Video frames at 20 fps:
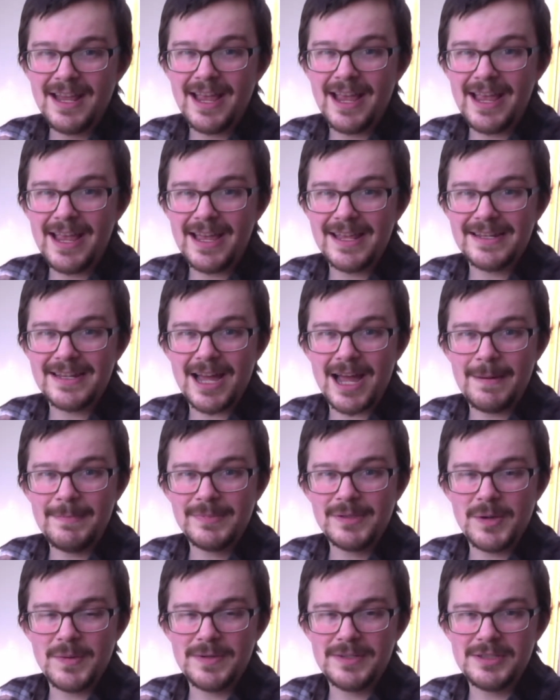and I'm
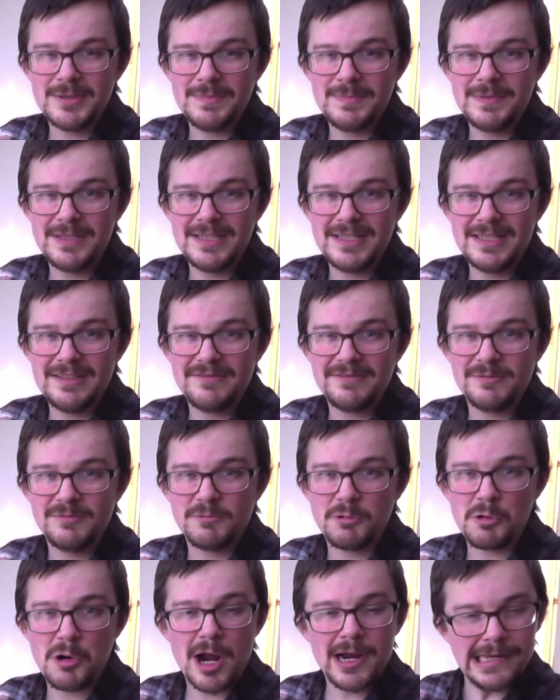going to be
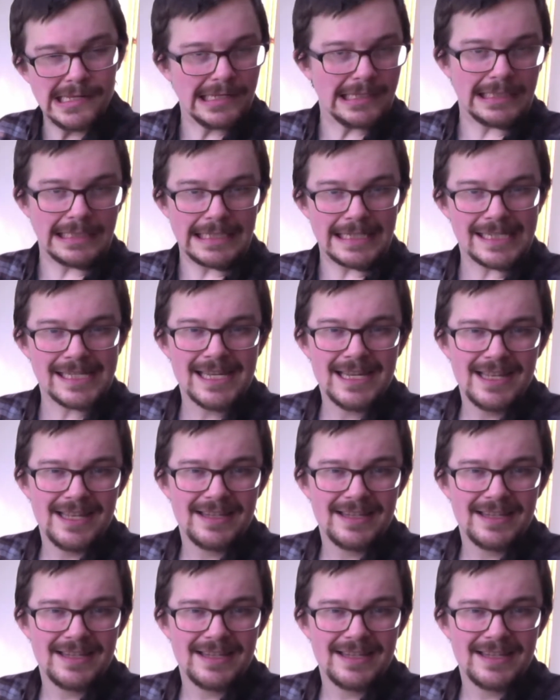chronicling